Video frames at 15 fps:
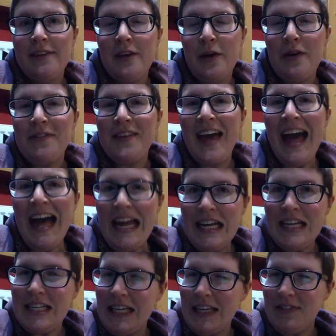So I've
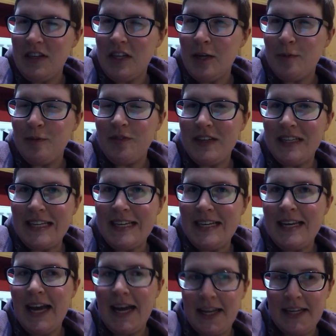kind of given up for
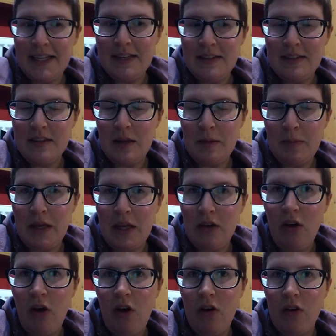tonight
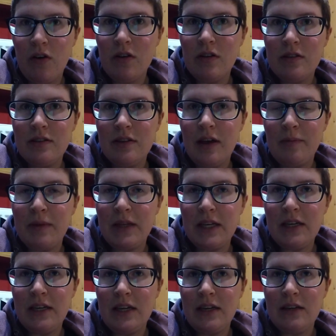because I'm going
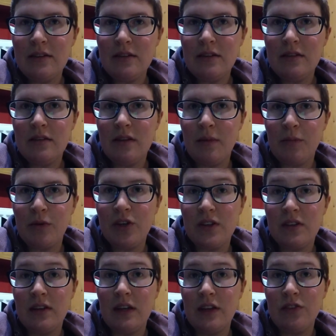to need some
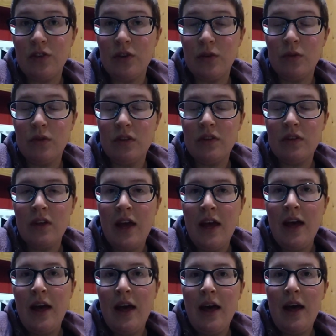cutting tools.
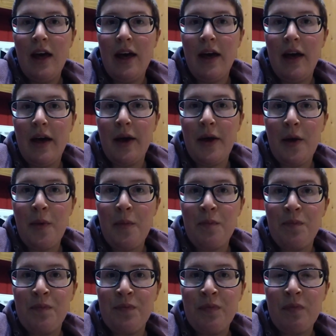
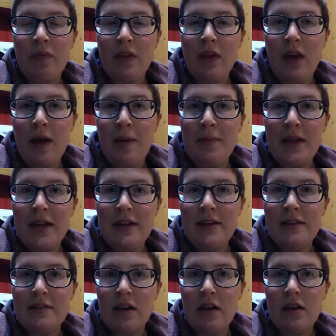I'm going to
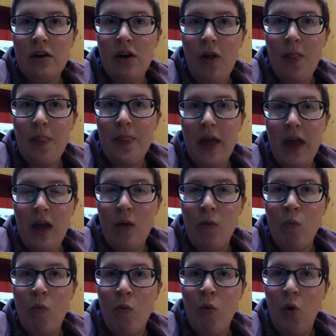need to cut the
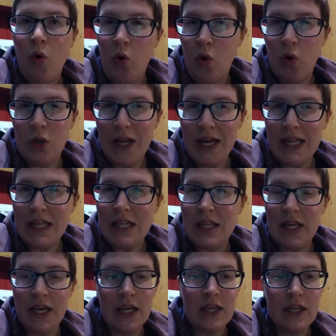wall, I
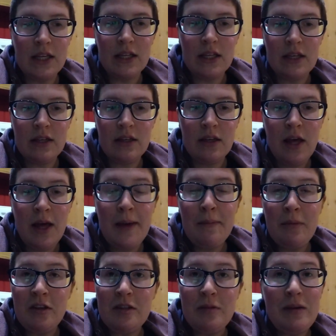think.
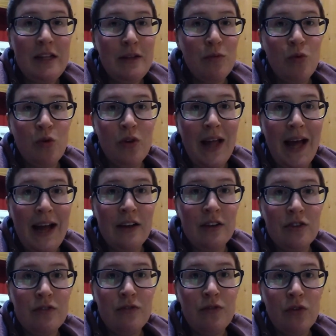Possibly the wall
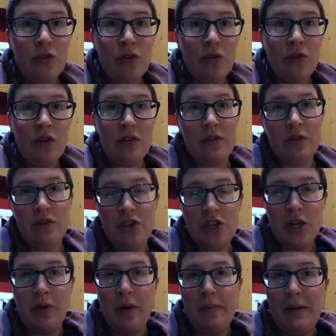and floor, so I'll
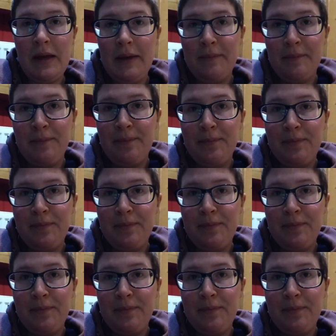show you what I mean.